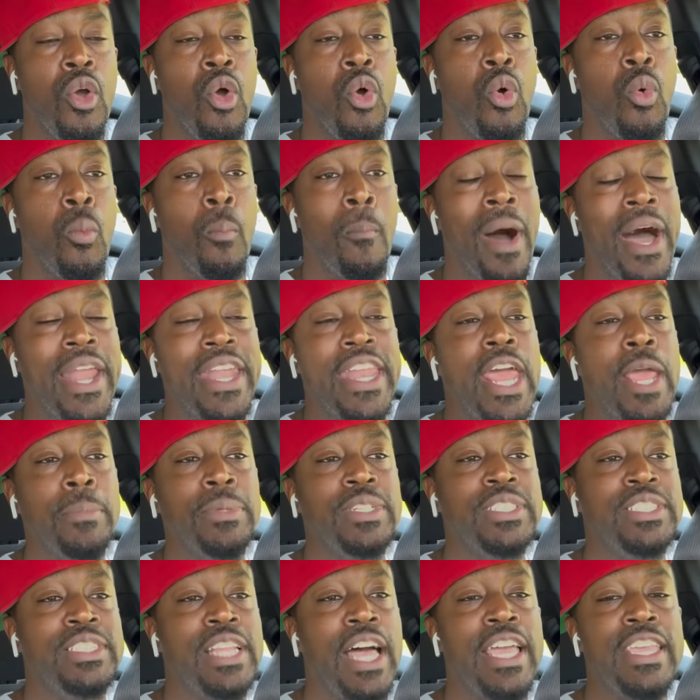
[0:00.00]
My name
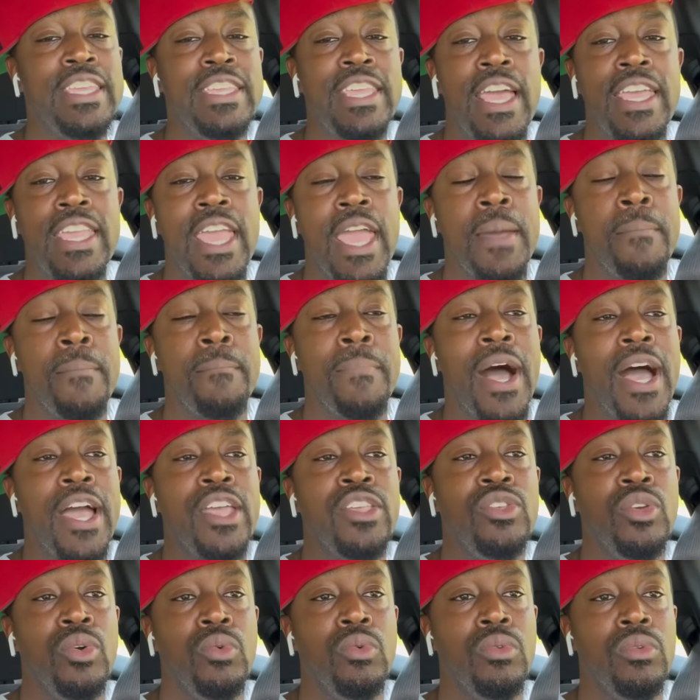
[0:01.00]
is not Yeah
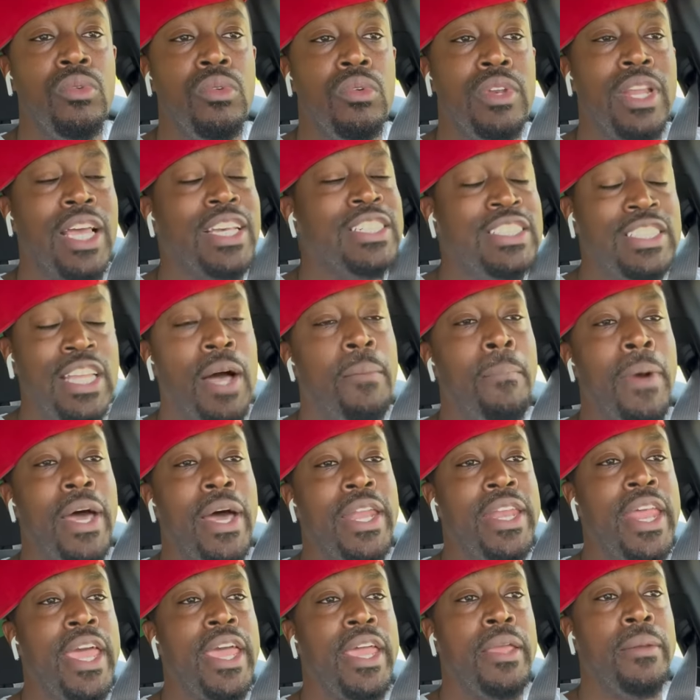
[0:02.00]
Mayu. That's not my
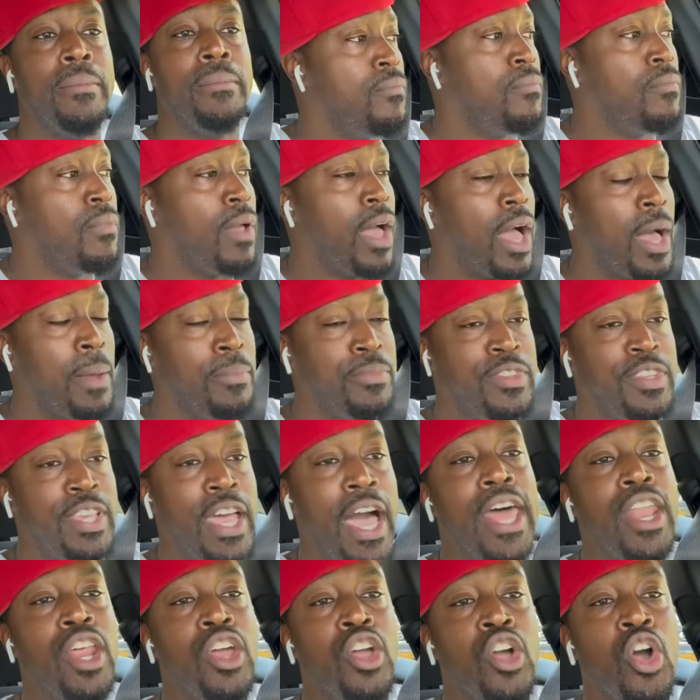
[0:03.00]
name. I'm
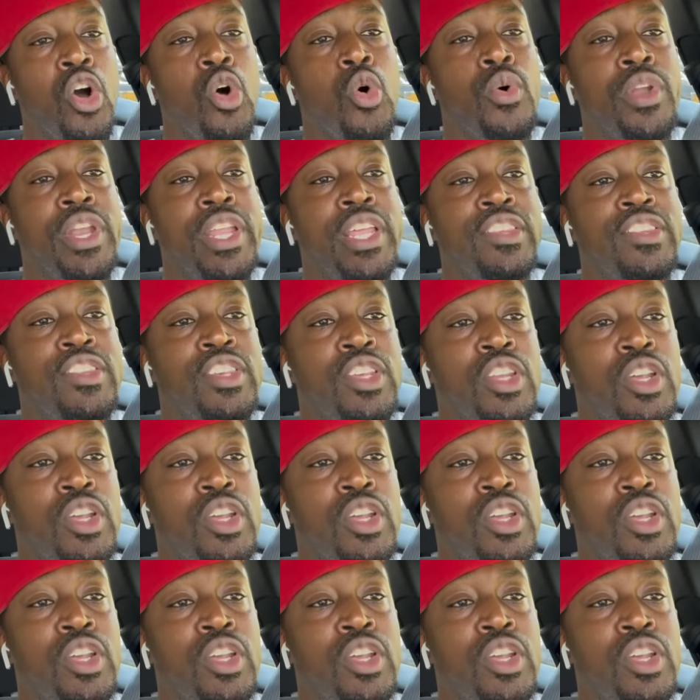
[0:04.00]
tired of going into the